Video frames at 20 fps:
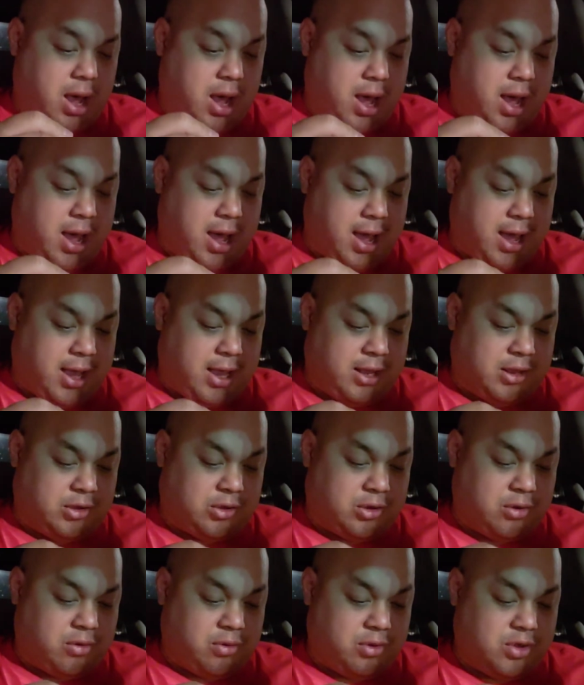I
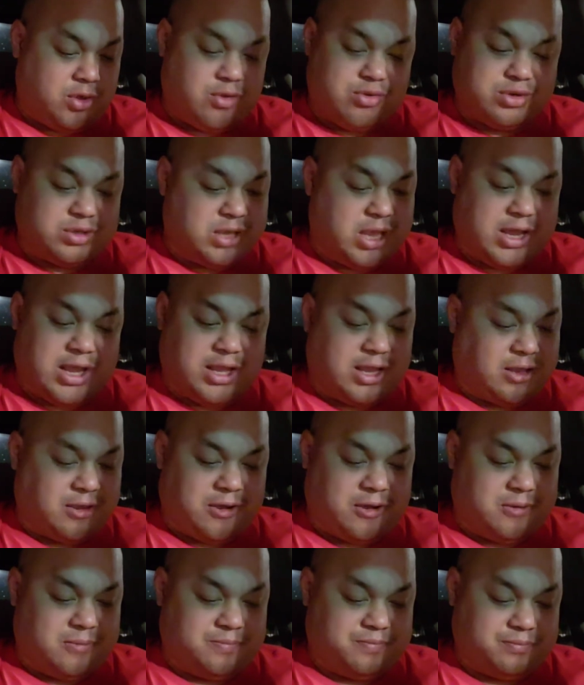don't use negging at
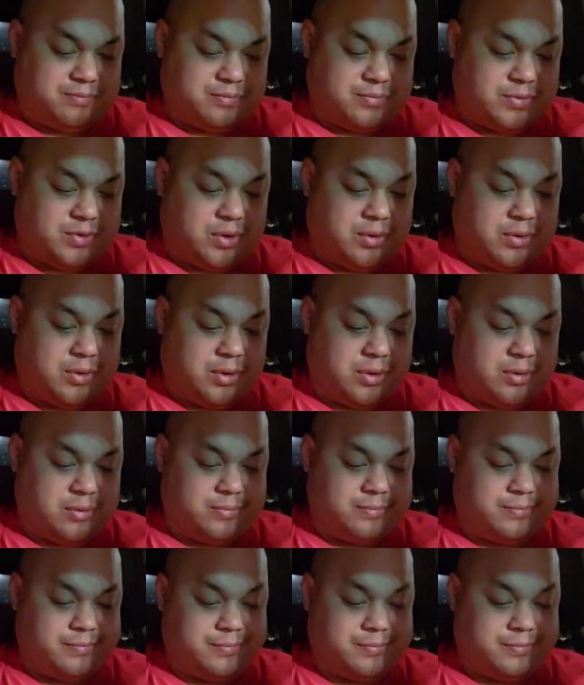all. Although